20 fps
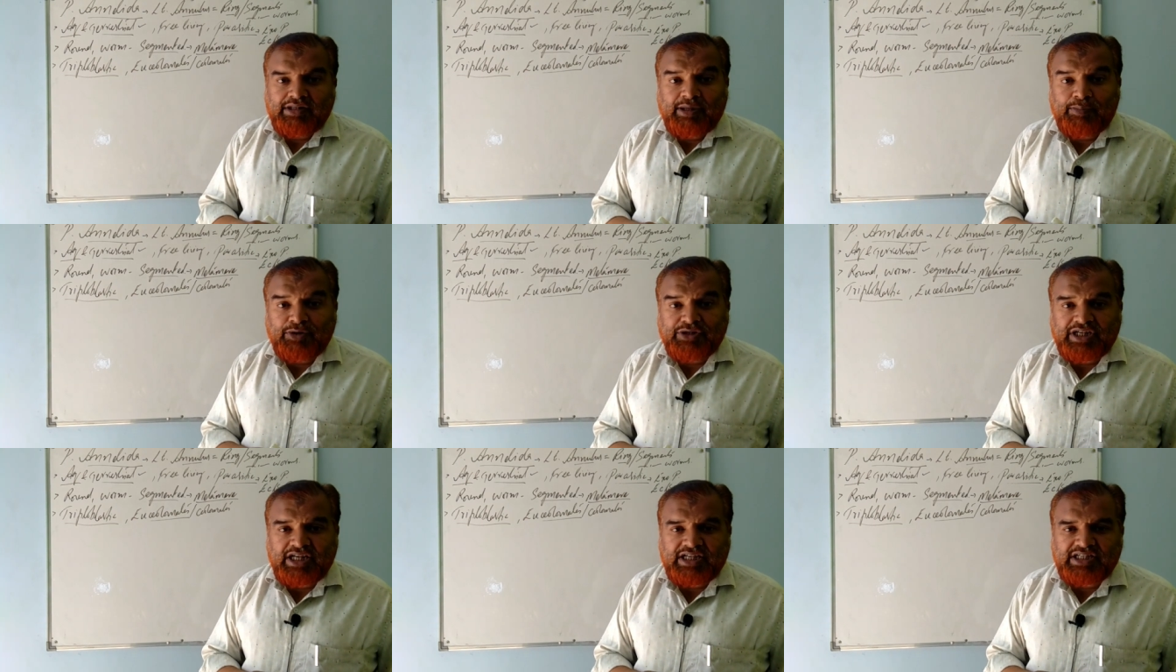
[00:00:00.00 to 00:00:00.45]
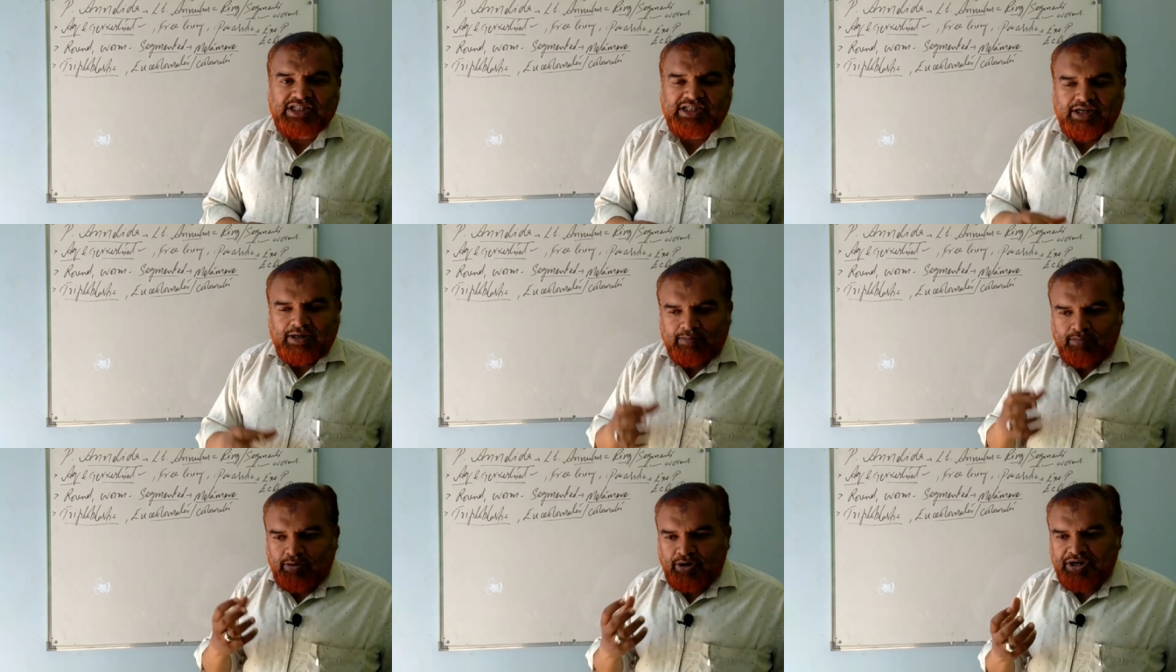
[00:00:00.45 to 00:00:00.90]
They
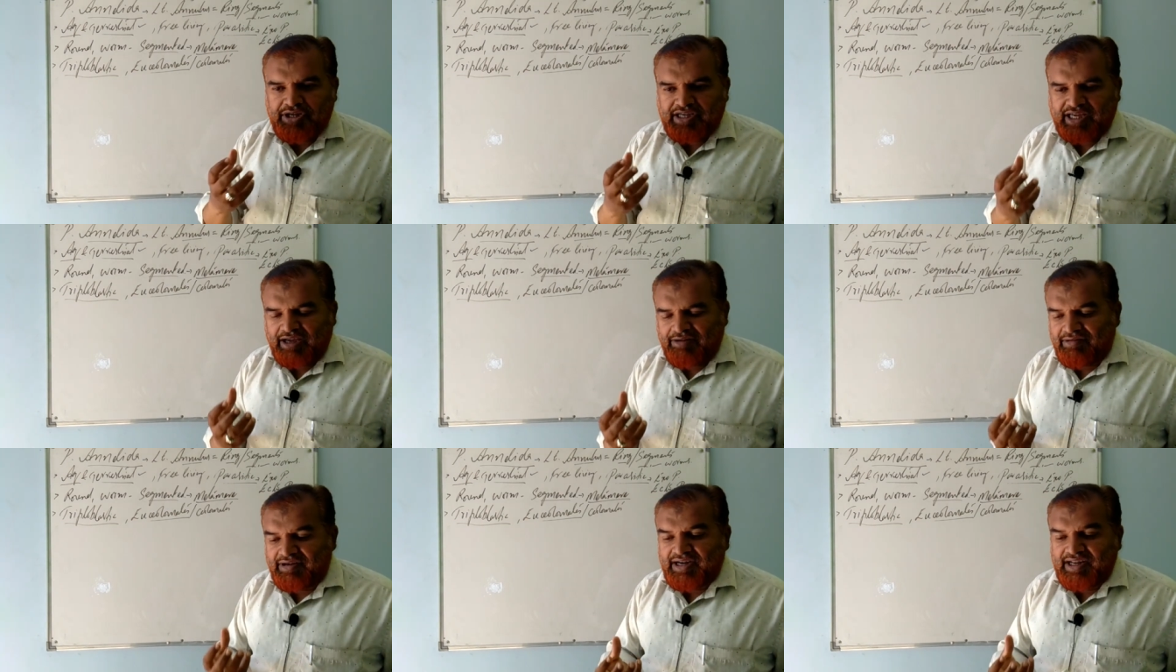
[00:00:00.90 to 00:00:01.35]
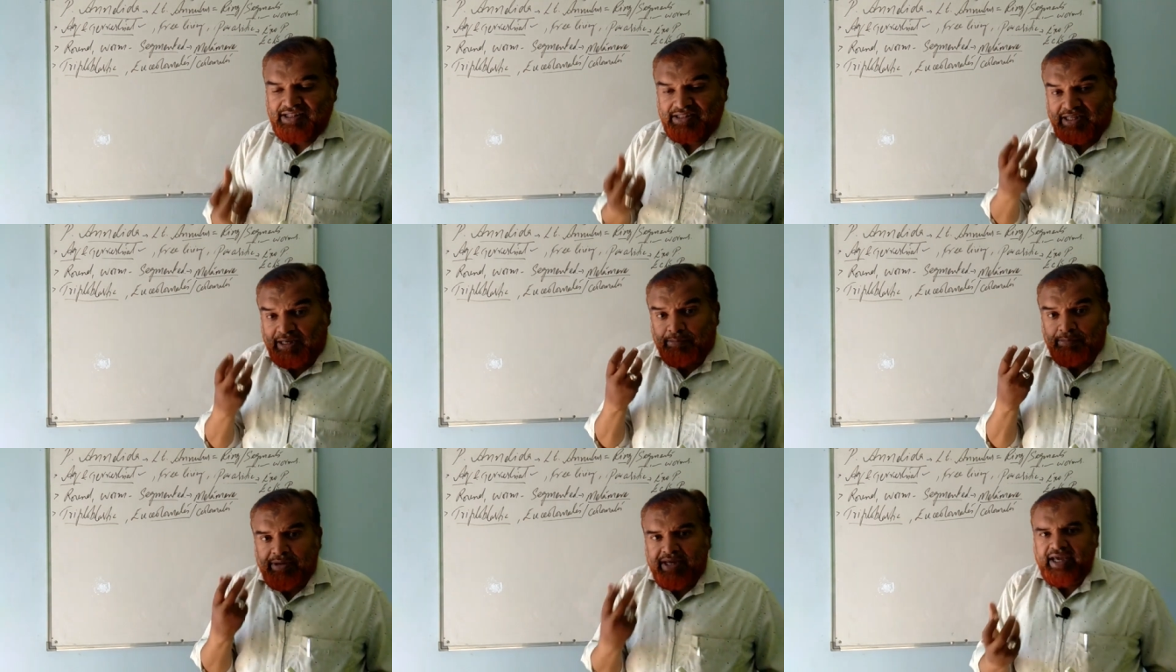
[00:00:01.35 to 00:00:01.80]
possess body cavity.
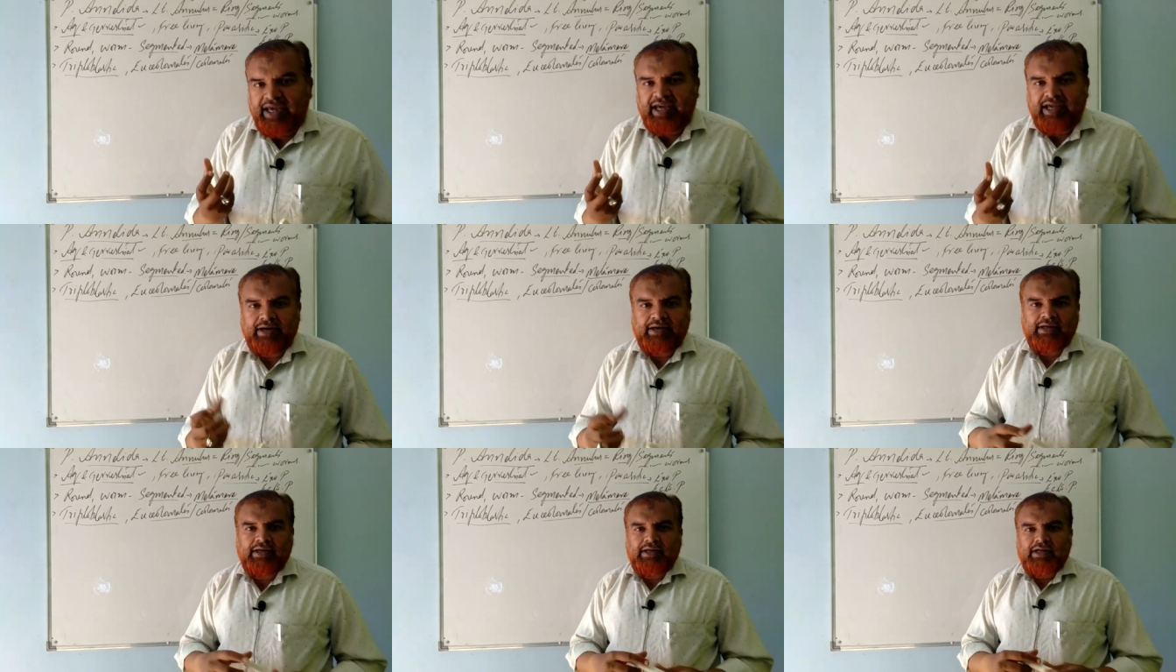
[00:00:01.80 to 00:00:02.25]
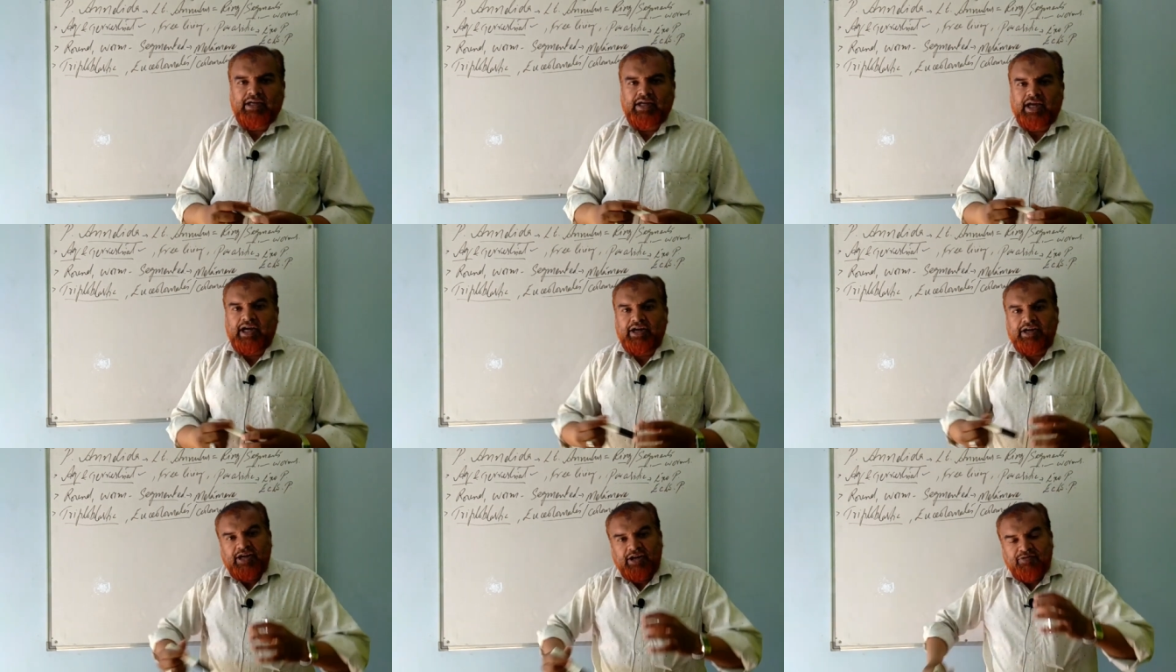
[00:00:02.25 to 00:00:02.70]
They bear
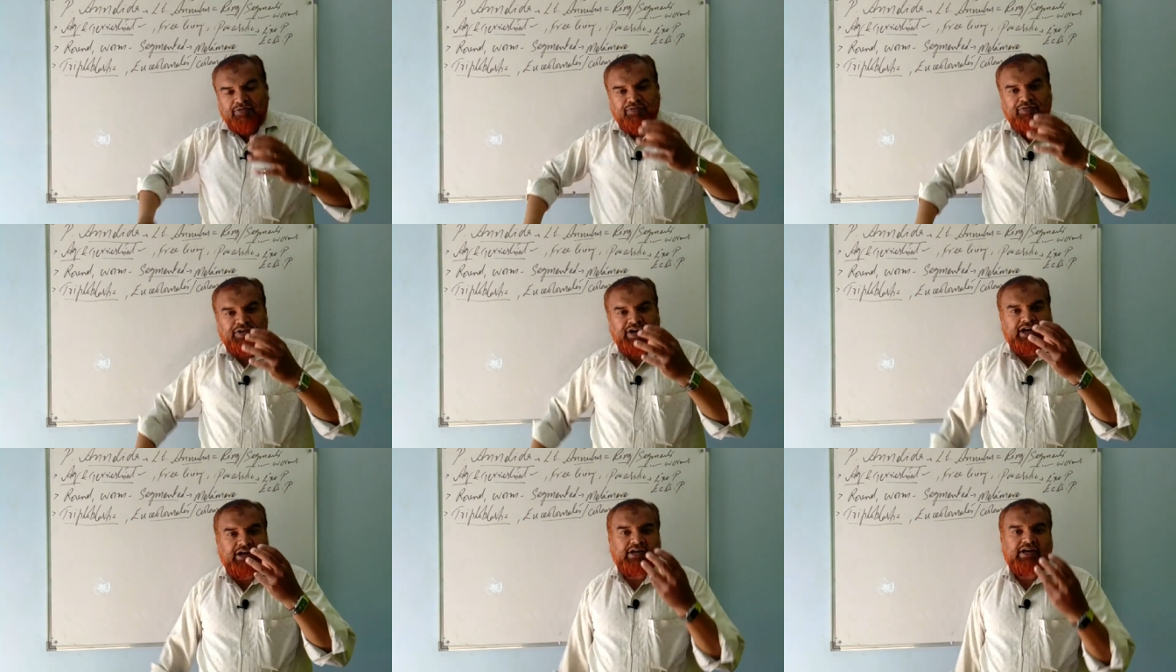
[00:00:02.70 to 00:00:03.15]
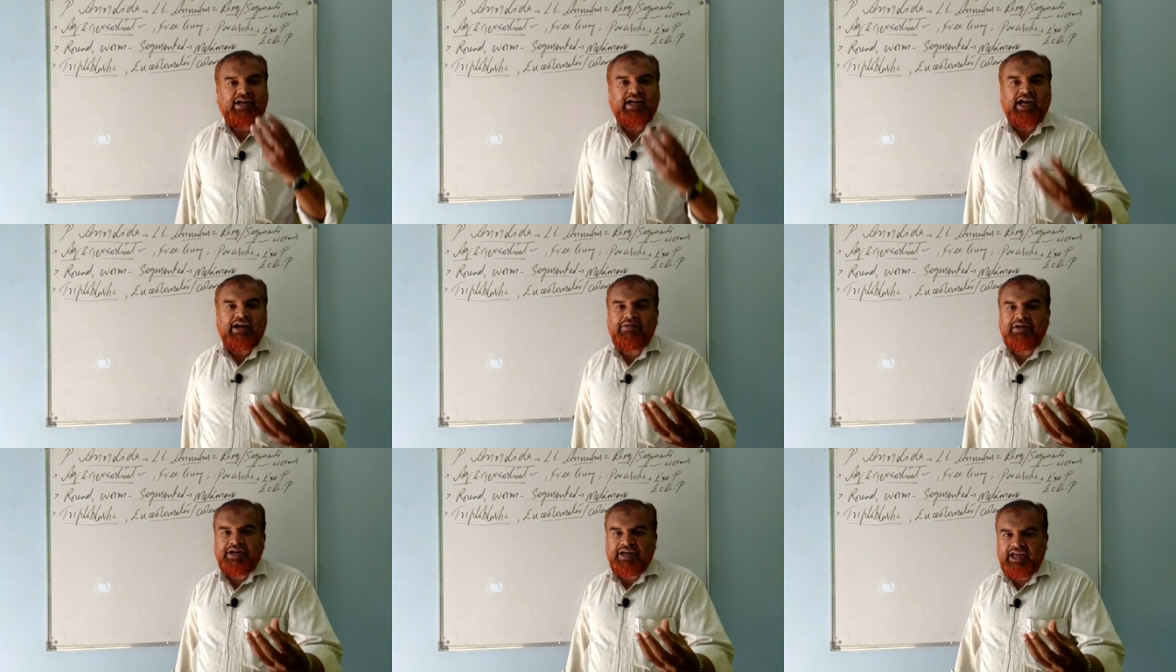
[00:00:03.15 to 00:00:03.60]
a definite
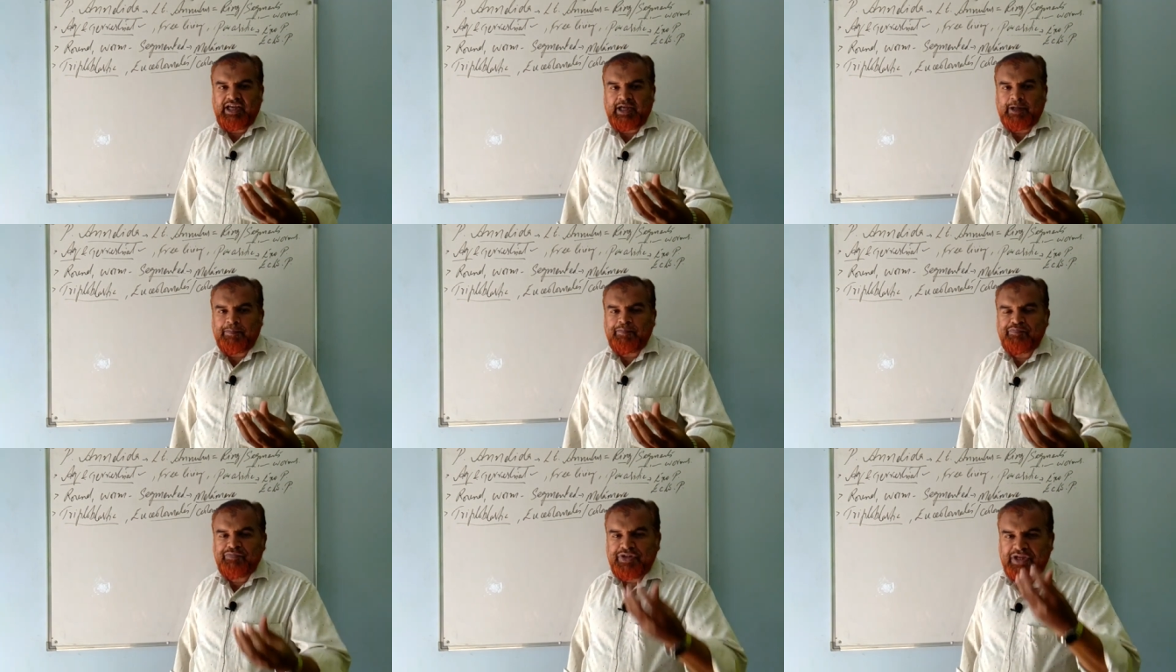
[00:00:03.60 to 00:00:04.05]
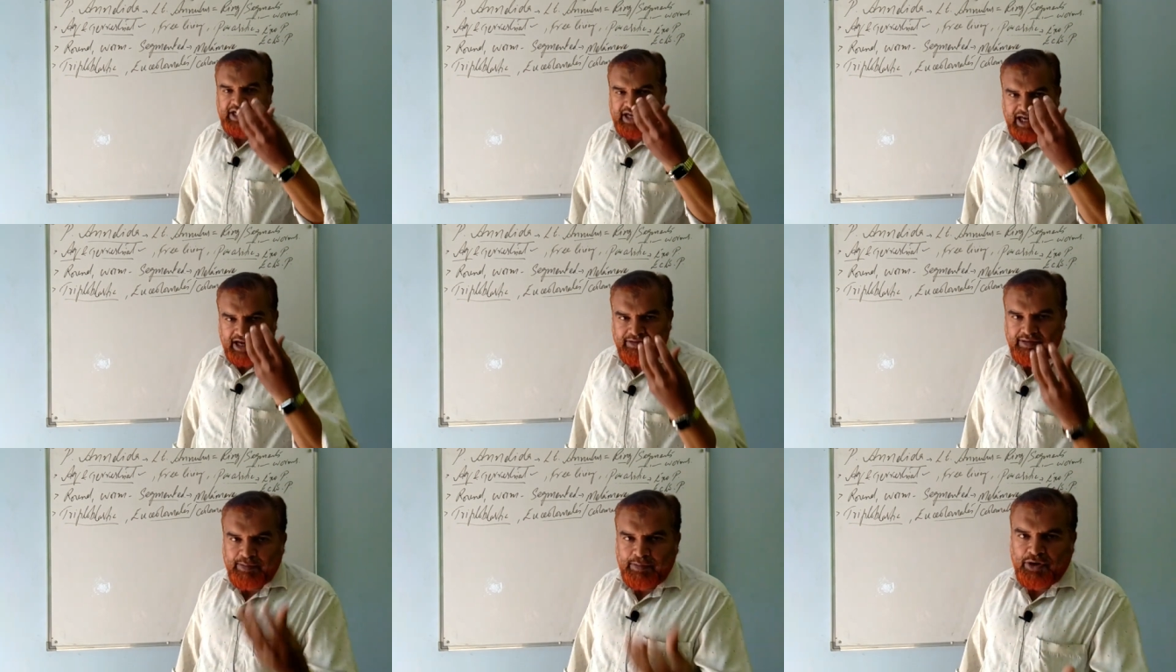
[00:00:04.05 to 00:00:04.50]
cavity. They
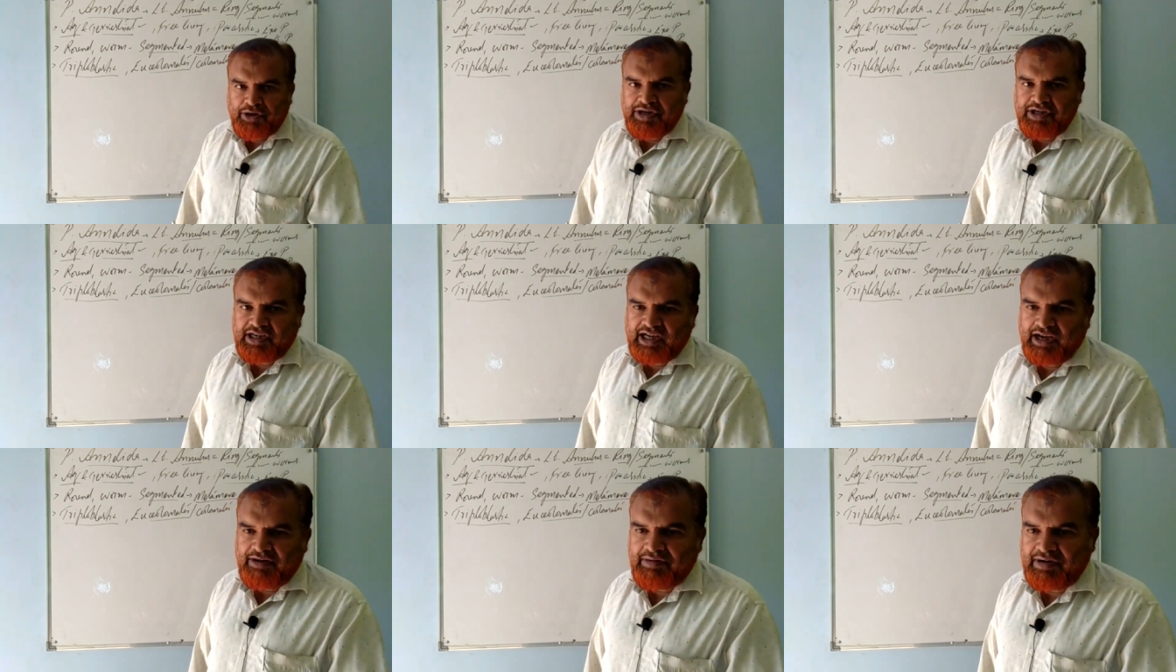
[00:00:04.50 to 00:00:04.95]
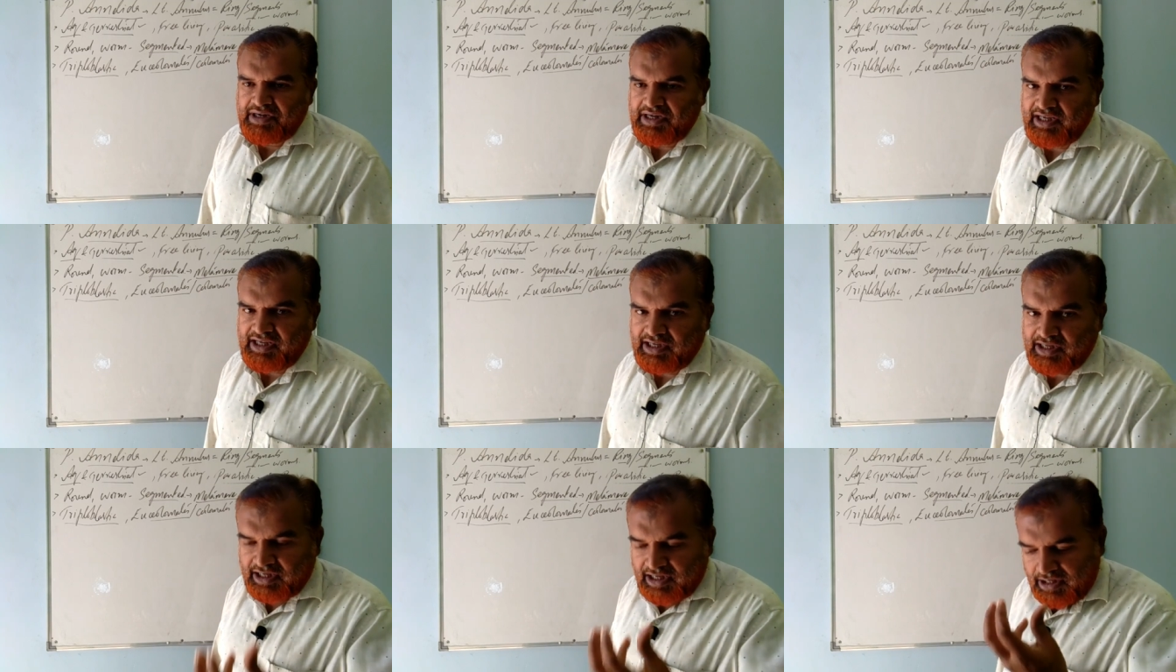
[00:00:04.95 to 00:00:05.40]
have a body
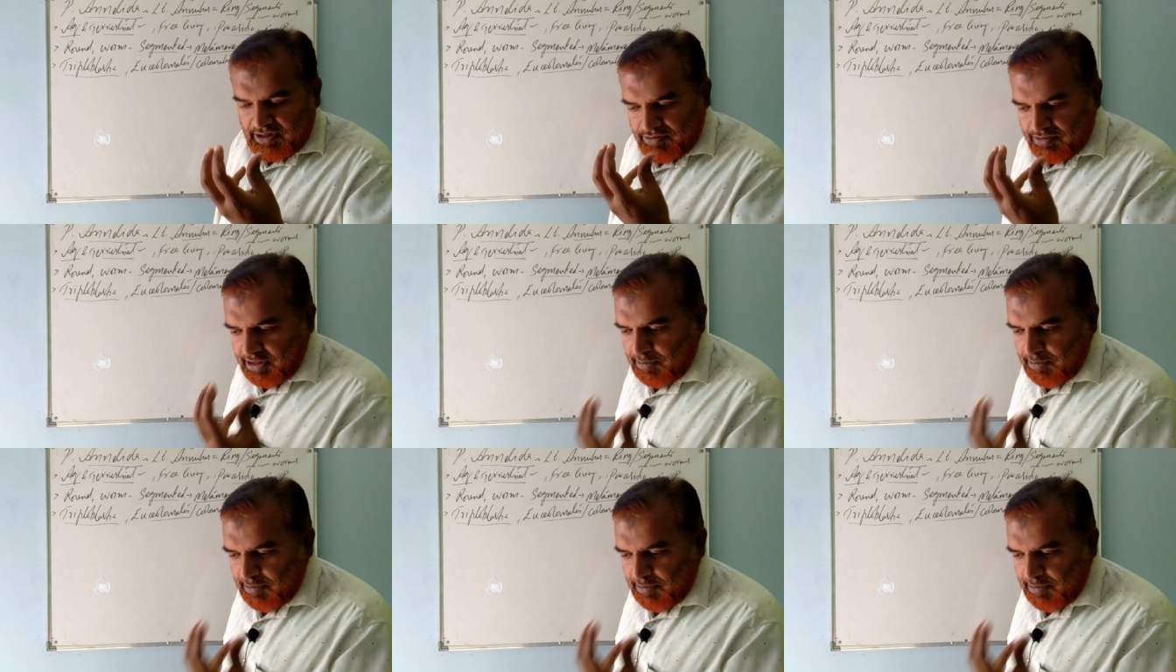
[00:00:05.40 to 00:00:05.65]
cavity.